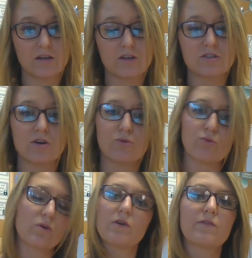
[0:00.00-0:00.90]
So in
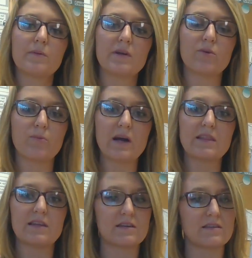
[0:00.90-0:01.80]
order for me to
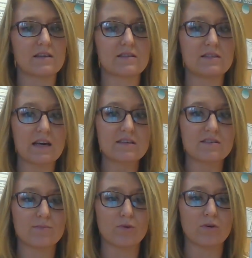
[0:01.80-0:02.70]
write this as a
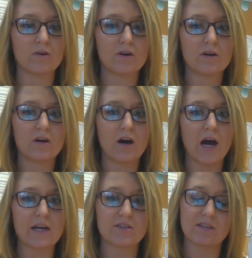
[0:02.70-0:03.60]
decimal,
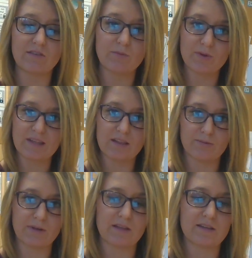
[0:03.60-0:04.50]
I just have to put that
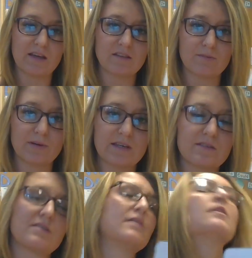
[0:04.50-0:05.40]
3 in the tenths place.